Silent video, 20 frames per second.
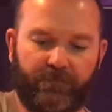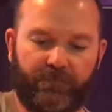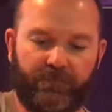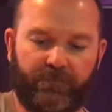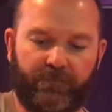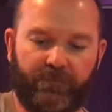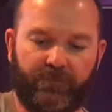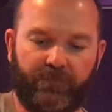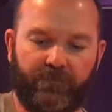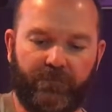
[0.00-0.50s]

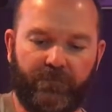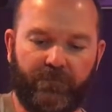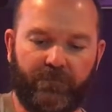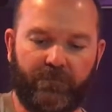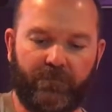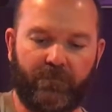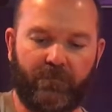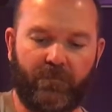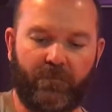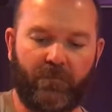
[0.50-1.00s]

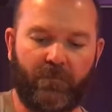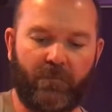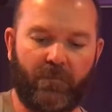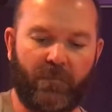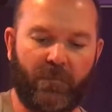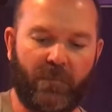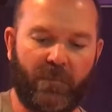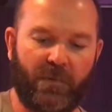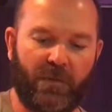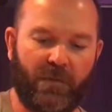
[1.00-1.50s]

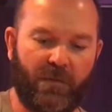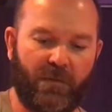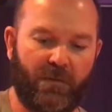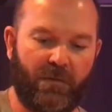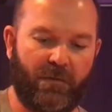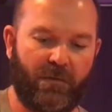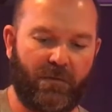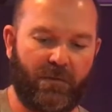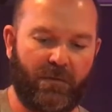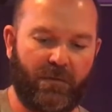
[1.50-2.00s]

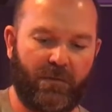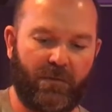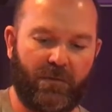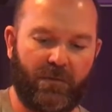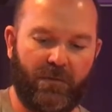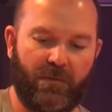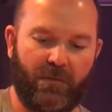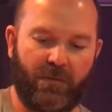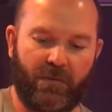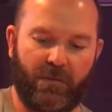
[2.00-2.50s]

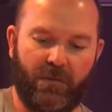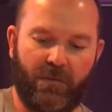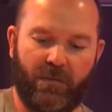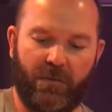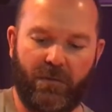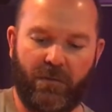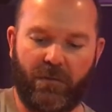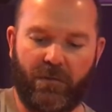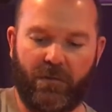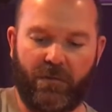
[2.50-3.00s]

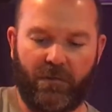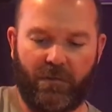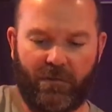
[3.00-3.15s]
Nobody speaks.